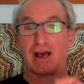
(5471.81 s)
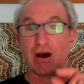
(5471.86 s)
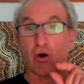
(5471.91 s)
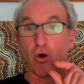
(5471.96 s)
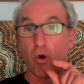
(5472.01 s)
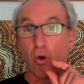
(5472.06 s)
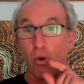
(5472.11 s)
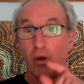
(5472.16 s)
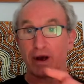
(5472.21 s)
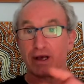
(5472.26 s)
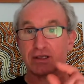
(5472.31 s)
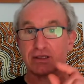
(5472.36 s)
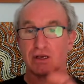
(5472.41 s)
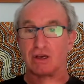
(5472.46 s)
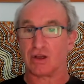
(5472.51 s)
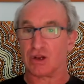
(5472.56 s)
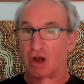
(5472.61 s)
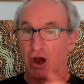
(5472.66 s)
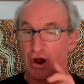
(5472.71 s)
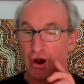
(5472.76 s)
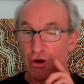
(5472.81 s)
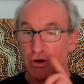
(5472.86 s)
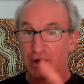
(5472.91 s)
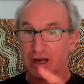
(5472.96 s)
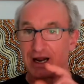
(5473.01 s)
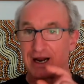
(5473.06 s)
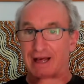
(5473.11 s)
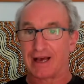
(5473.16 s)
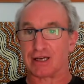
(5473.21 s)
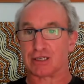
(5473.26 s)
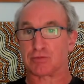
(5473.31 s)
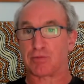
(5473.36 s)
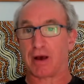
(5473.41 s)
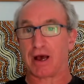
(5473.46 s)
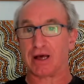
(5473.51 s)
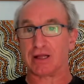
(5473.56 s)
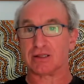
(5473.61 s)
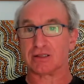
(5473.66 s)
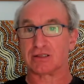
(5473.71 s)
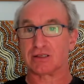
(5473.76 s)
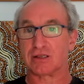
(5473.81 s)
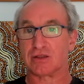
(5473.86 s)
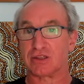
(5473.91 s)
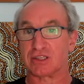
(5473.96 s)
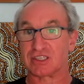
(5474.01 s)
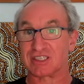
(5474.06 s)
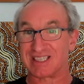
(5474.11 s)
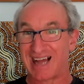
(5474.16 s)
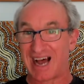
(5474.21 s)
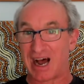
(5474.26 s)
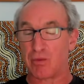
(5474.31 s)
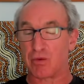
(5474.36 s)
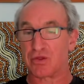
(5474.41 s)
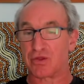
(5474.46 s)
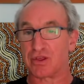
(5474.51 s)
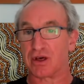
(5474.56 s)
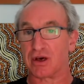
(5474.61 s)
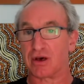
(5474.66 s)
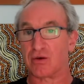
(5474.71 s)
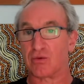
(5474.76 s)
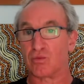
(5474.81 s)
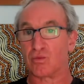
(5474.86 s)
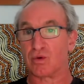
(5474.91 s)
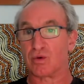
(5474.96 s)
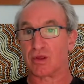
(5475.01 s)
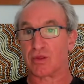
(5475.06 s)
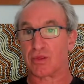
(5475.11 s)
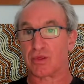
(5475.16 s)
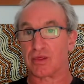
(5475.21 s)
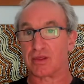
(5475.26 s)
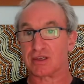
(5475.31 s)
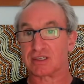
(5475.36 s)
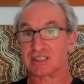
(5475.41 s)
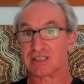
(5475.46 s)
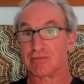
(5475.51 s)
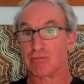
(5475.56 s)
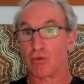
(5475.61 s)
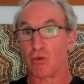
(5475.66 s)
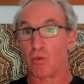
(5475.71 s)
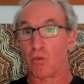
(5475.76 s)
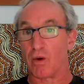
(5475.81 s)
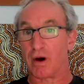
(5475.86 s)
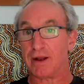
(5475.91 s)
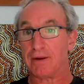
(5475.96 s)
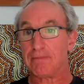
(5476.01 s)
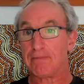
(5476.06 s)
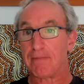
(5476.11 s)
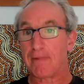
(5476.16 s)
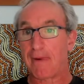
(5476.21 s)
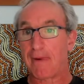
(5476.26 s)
it only allows patterns that start with the symbol 1,